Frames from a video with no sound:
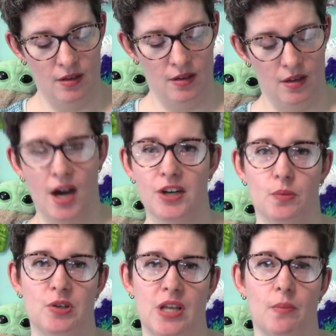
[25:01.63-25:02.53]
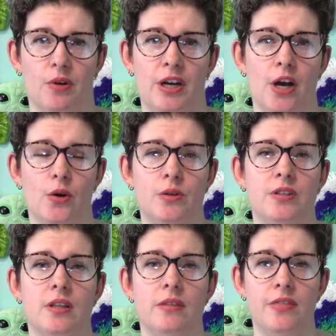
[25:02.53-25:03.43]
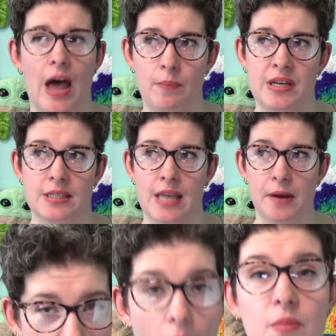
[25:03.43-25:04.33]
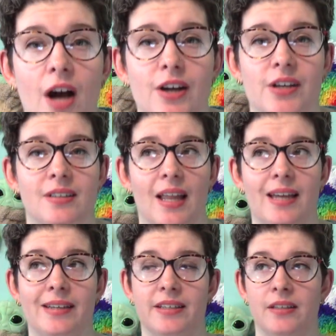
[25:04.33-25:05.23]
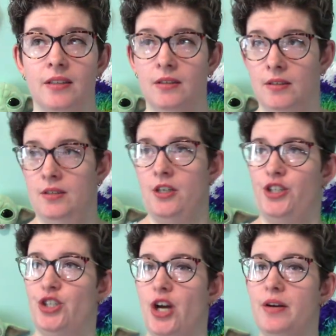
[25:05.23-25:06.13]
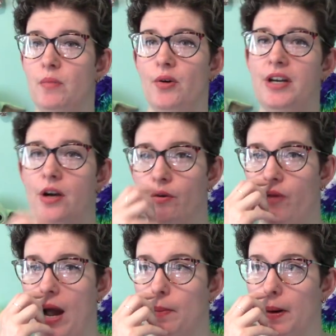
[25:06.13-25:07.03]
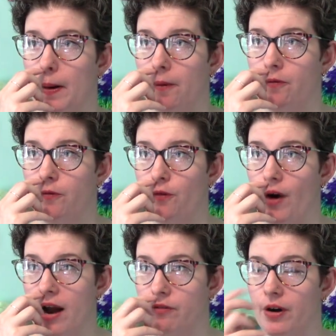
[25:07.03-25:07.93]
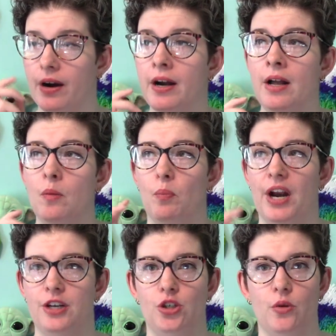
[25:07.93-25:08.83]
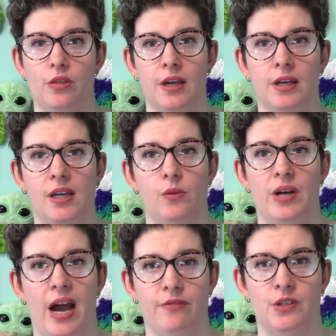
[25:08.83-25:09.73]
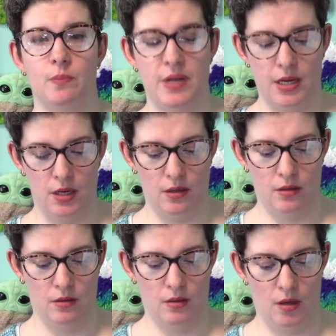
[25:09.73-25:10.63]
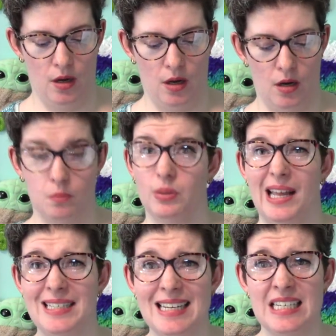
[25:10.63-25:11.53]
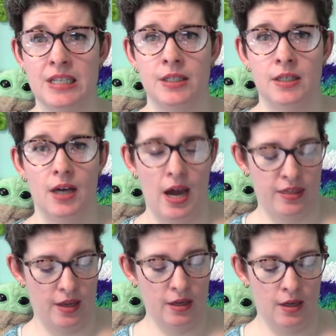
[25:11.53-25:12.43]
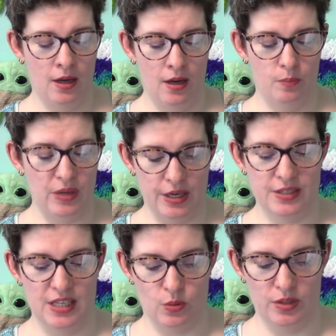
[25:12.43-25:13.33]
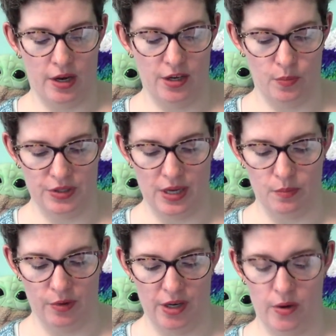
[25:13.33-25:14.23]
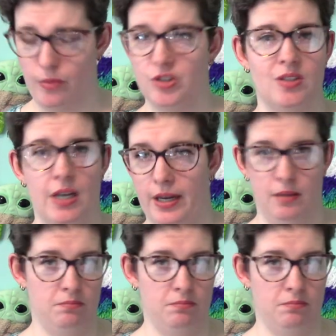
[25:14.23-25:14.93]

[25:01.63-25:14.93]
100% Merino. That being said, I'm not gonna like shun Merino fiber forever, but I do think it would have to be blended. I think because this was 100% Merino, I was just like,